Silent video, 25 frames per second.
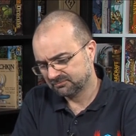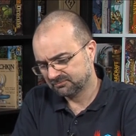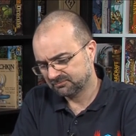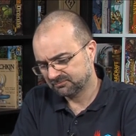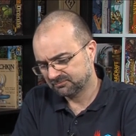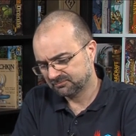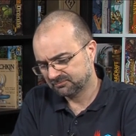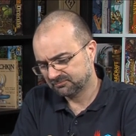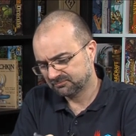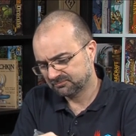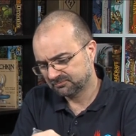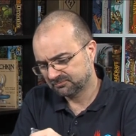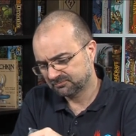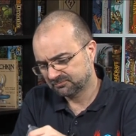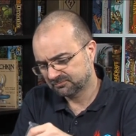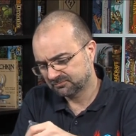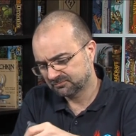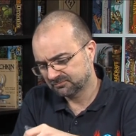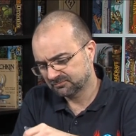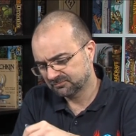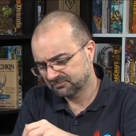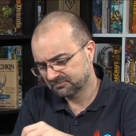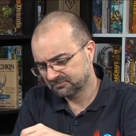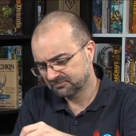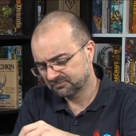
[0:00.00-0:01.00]

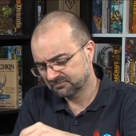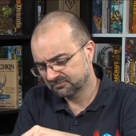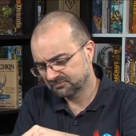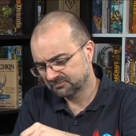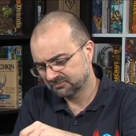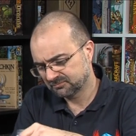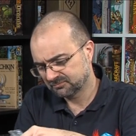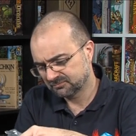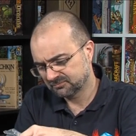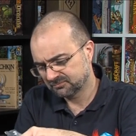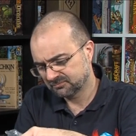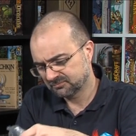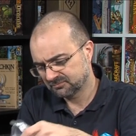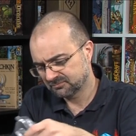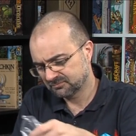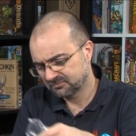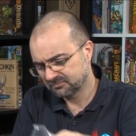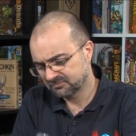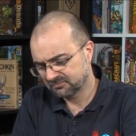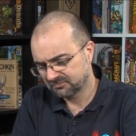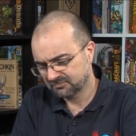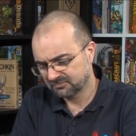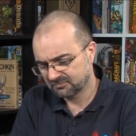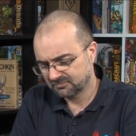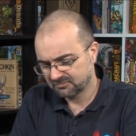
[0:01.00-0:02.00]

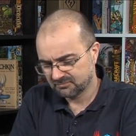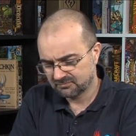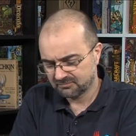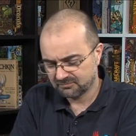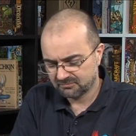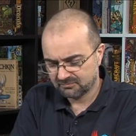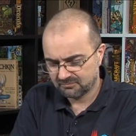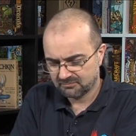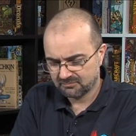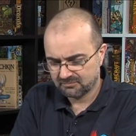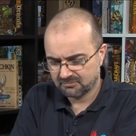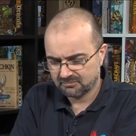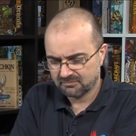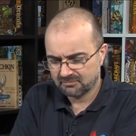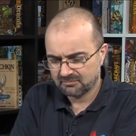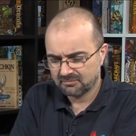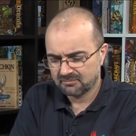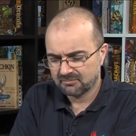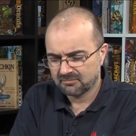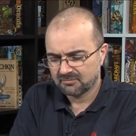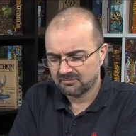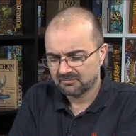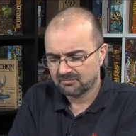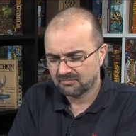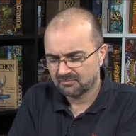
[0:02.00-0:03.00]

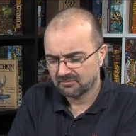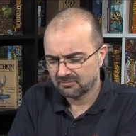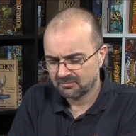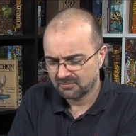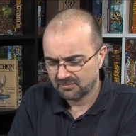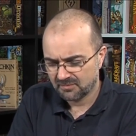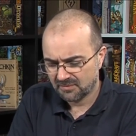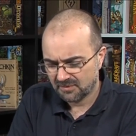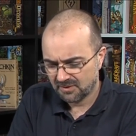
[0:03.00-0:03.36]
Nothing is said.